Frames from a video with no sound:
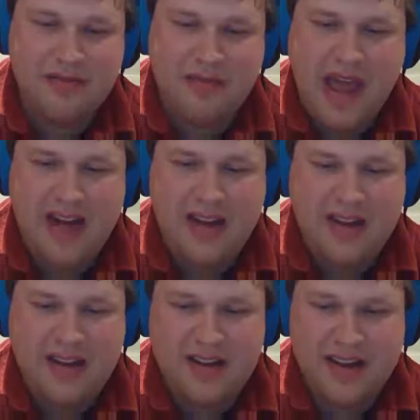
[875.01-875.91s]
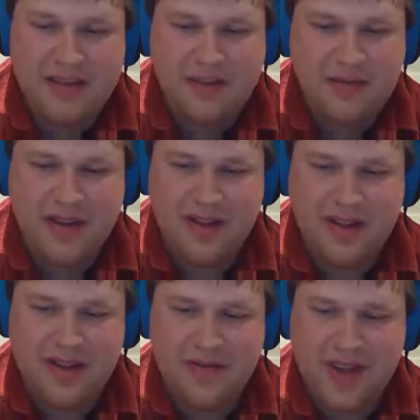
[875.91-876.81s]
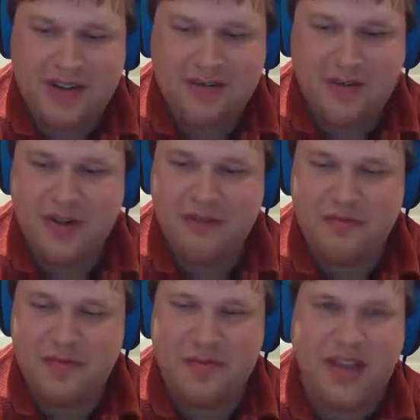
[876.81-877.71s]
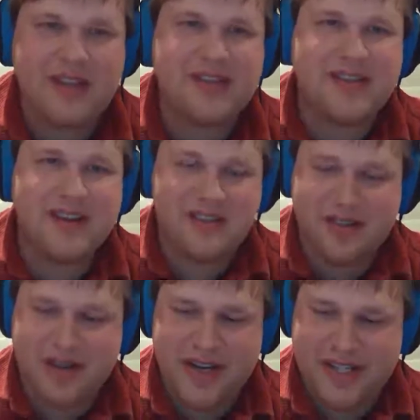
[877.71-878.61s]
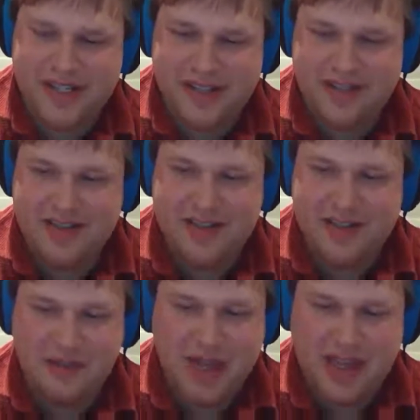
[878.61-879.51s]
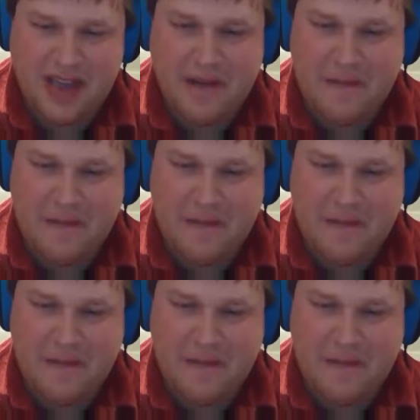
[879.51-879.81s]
maddeningly familiar, yet full of perplexing strangeness to me.